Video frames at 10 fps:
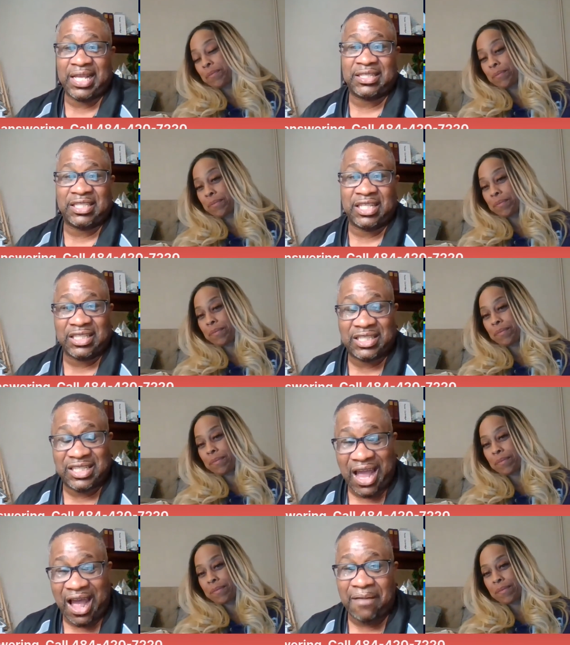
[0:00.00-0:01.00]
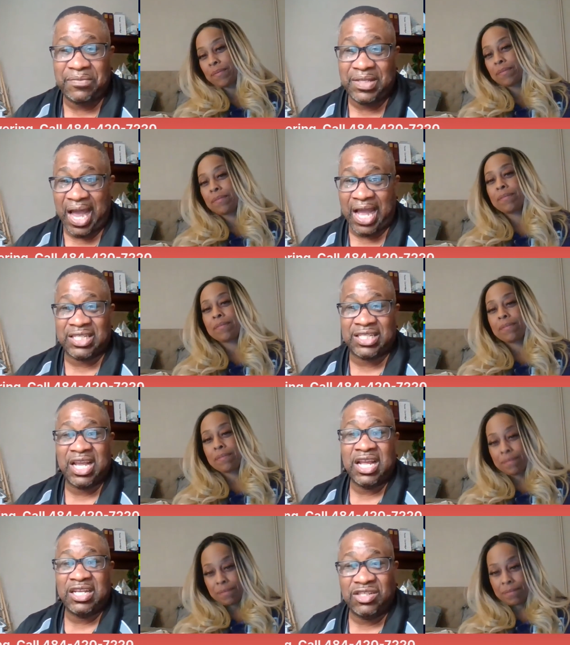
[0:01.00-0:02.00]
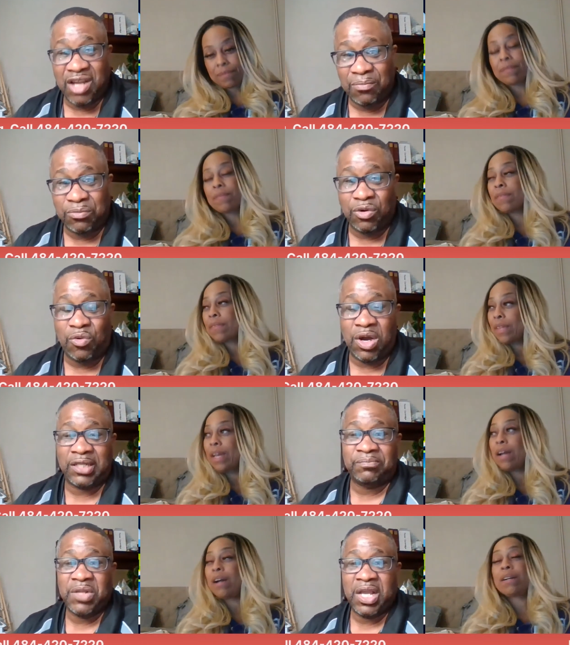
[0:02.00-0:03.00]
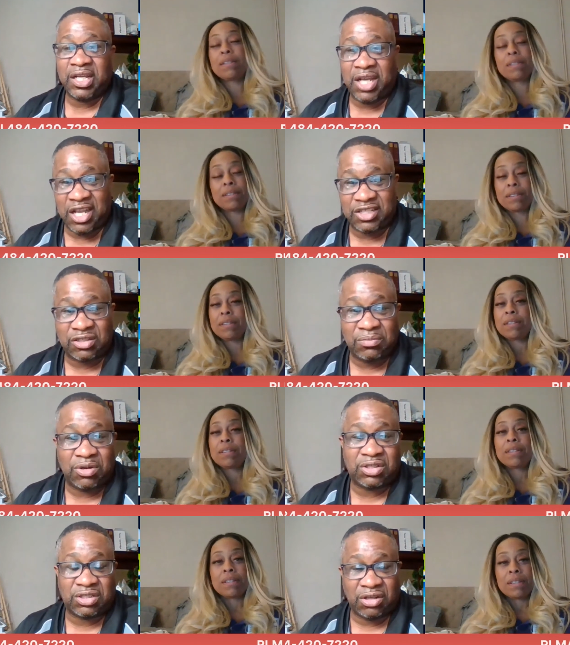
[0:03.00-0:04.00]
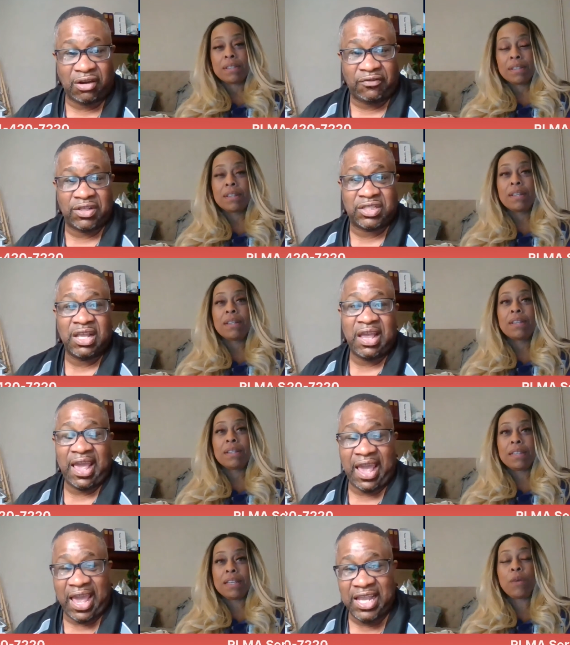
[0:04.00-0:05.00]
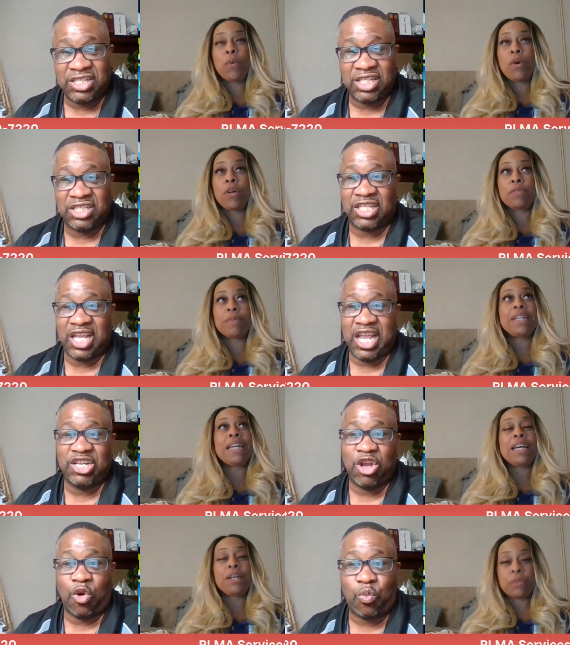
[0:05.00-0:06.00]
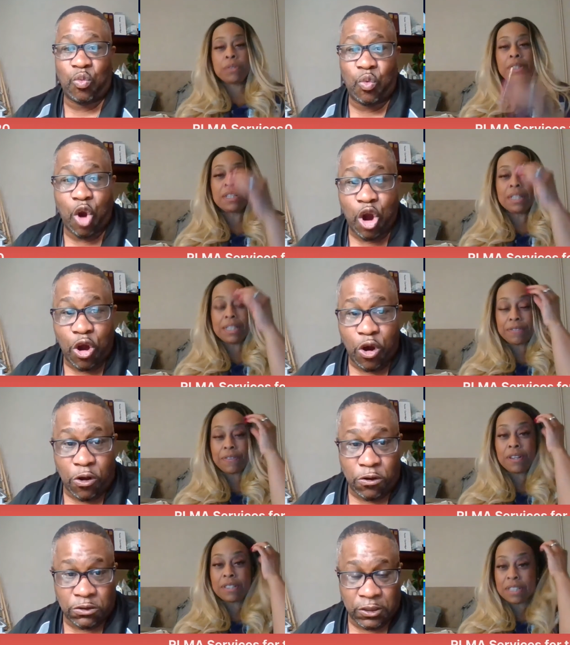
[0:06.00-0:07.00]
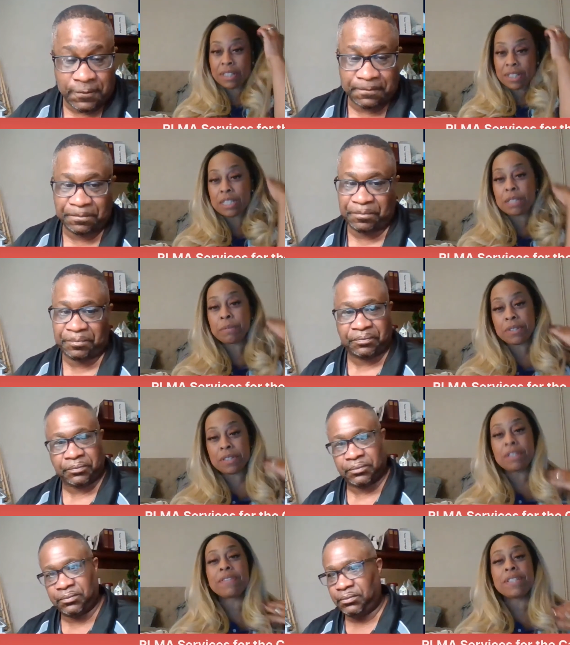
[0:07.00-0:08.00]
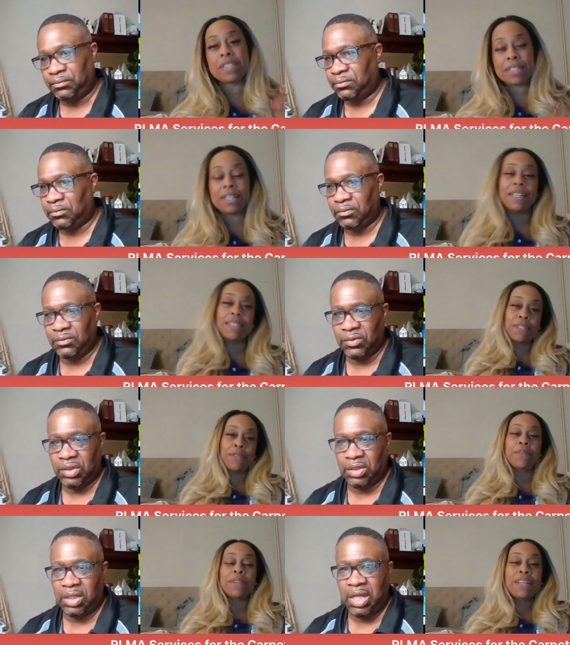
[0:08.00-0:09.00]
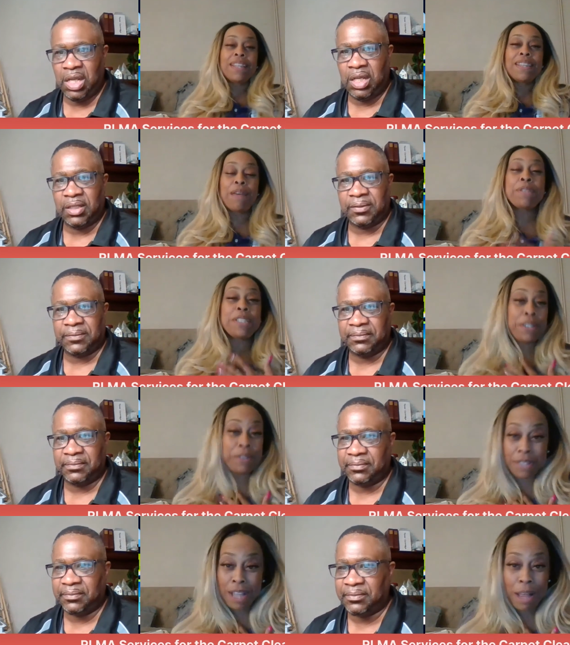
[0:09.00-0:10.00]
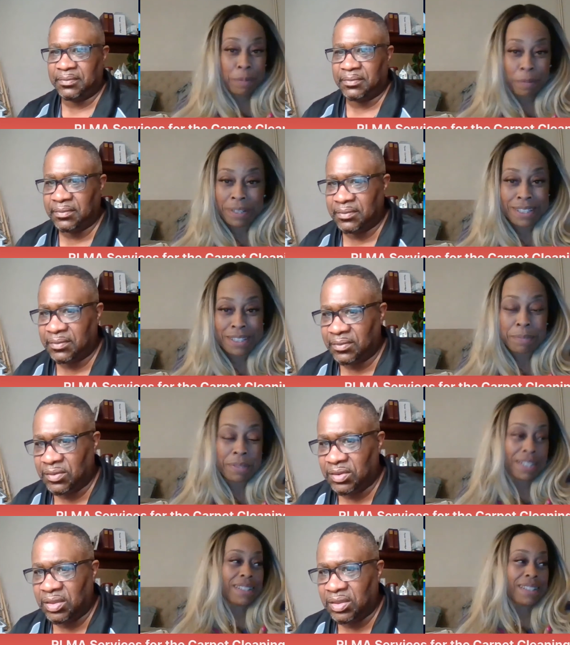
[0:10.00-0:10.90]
Speaker 1: has the top notch, number one yeah. customer service they are world
Speaker 2: renowned world. as far as their customer service. Yeah. So that was a huge compliment to me.